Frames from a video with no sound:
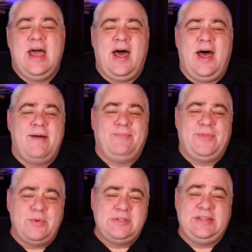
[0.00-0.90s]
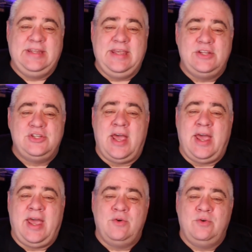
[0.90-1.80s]
Um, there was a D
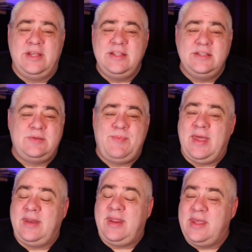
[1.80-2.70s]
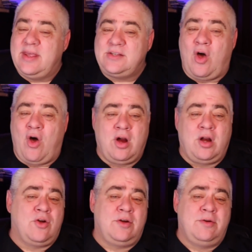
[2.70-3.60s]
J who didn't spend his
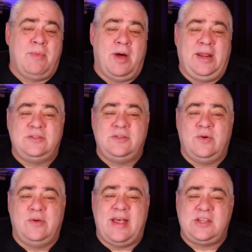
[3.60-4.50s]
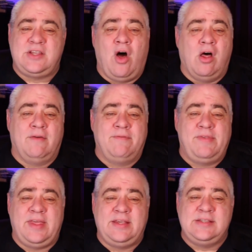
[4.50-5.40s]
hard-earned money to invest in all of the
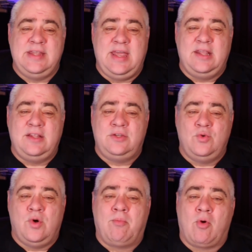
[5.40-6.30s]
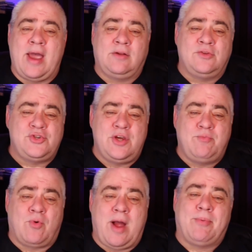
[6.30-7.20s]
things needed to do a bridal
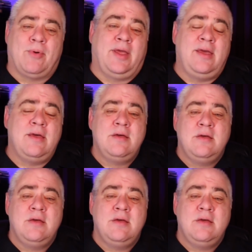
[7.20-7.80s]
show properly.